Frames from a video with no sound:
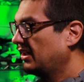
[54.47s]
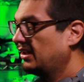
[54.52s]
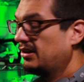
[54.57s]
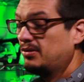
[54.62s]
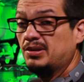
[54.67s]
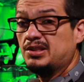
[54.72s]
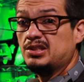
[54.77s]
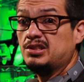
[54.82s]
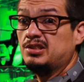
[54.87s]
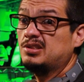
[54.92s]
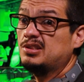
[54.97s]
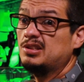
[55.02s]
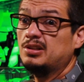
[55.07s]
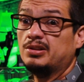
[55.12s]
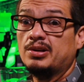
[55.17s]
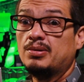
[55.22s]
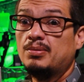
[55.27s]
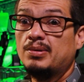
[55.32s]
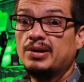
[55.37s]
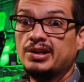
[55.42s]
which you still
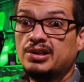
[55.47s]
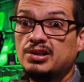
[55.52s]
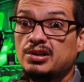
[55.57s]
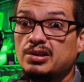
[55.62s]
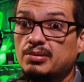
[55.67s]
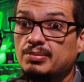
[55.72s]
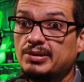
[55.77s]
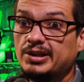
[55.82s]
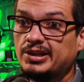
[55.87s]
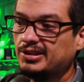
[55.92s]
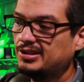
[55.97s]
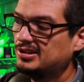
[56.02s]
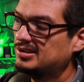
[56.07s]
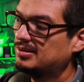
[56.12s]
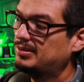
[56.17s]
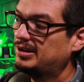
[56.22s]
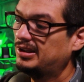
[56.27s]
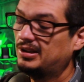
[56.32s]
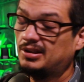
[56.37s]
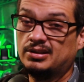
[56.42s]
don't want to do because, I
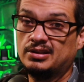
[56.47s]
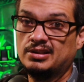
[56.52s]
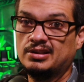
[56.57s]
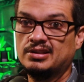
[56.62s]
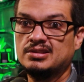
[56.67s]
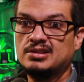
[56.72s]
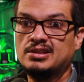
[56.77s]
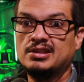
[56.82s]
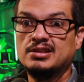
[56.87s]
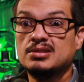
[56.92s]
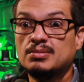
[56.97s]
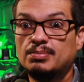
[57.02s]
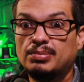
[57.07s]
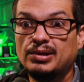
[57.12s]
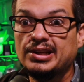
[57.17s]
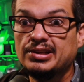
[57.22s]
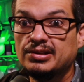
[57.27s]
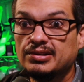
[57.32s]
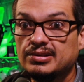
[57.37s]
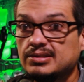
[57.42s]
mean, these are
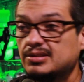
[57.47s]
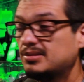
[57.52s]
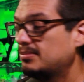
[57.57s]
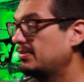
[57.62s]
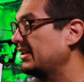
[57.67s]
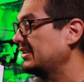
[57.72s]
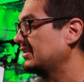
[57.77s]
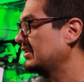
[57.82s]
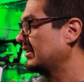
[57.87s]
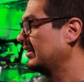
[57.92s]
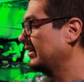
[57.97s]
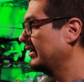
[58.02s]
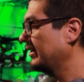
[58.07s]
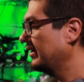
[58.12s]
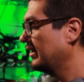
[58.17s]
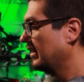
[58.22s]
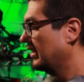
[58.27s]
blenders, basically.